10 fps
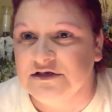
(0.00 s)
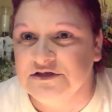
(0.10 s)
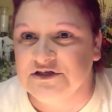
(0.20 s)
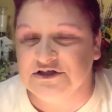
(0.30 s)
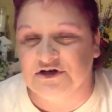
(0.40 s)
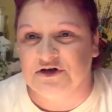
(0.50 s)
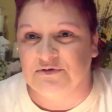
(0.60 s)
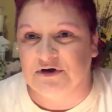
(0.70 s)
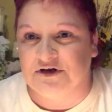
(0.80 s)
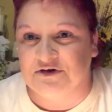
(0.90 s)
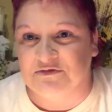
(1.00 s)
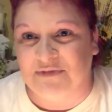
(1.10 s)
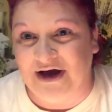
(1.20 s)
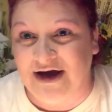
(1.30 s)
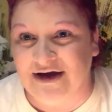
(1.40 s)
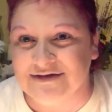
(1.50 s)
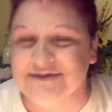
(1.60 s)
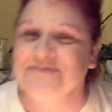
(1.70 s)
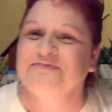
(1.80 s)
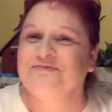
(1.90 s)
to show you what I do with my
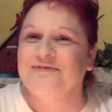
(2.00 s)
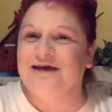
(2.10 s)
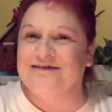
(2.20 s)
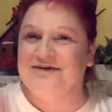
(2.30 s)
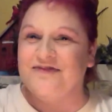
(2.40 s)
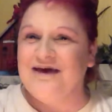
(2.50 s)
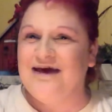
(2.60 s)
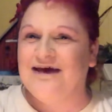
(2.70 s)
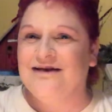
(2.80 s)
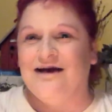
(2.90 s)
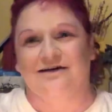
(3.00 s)
eyes. Until then,